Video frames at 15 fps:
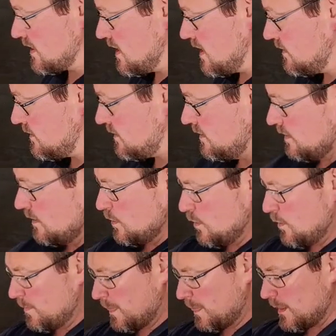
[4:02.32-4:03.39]
that
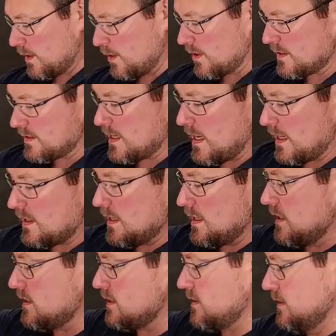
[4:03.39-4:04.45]
you can take
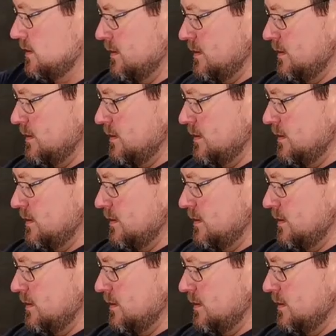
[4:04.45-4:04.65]
these